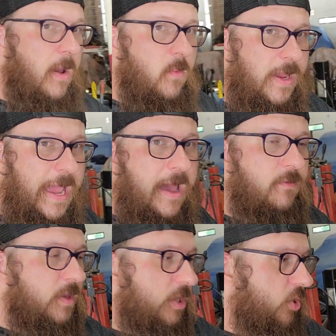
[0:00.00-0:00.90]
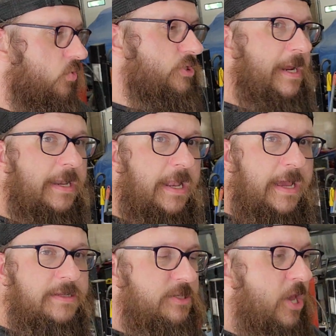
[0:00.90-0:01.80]
We have huge
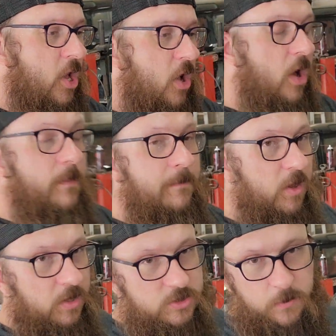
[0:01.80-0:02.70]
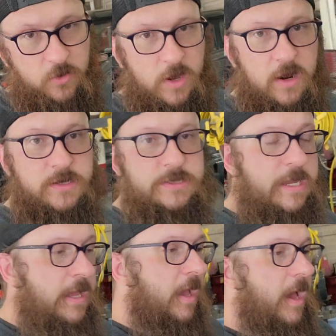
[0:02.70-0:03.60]
deadlines on multiple cars,
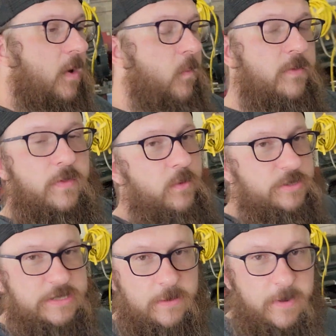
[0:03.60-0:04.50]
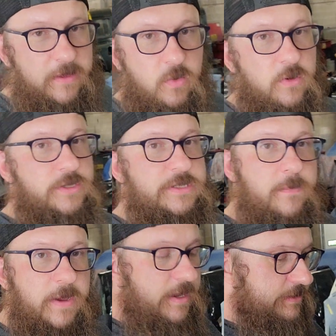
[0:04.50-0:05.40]
whether they were set by the owner or
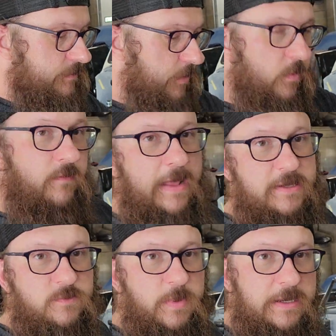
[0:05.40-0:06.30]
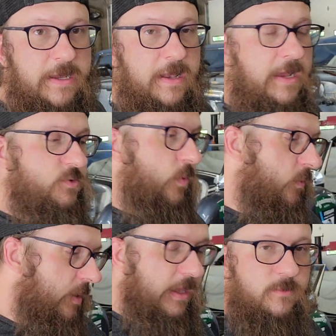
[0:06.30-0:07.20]
set by us, but we've got these big deadlines. We
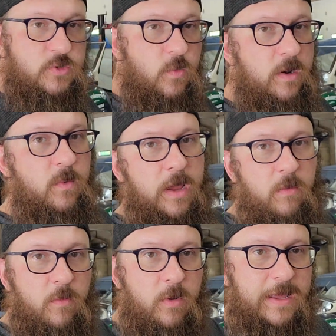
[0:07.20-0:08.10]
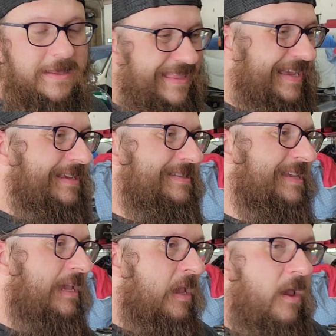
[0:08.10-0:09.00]
want to get them squared away. We want to get things
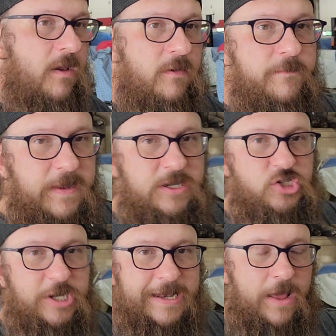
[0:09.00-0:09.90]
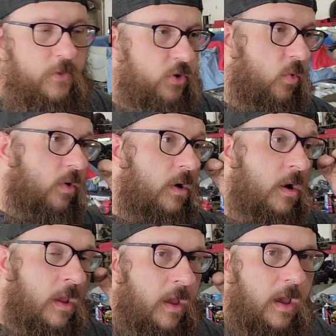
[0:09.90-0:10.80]
finished and out the door
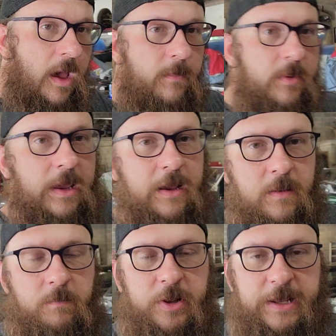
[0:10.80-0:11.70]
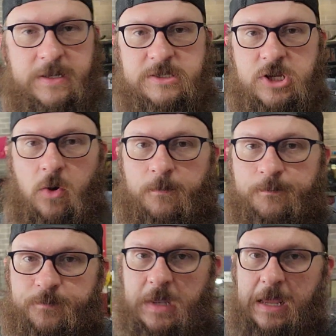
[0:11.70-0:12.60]
and completed. So
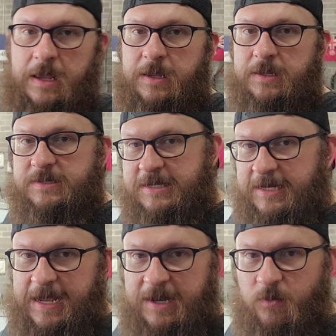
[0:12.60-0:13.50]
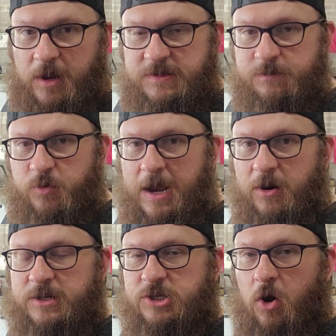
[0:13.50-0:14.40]
D90 will get some
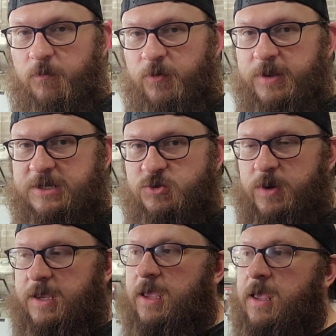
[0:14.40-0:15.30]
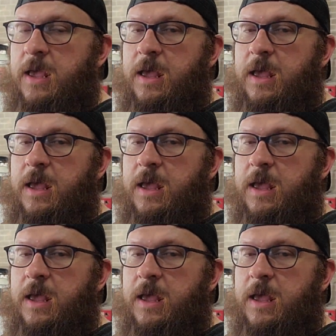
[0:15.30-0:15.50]
progress hopefully next week.